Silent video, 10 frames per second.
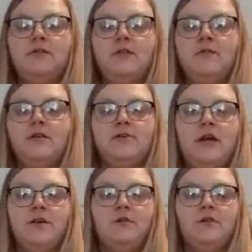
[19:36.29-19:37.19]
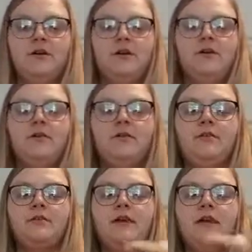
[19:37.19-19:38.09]
I'm going to try it with
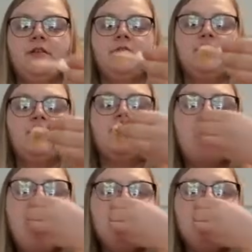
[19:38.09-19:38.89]
this Cajun butter.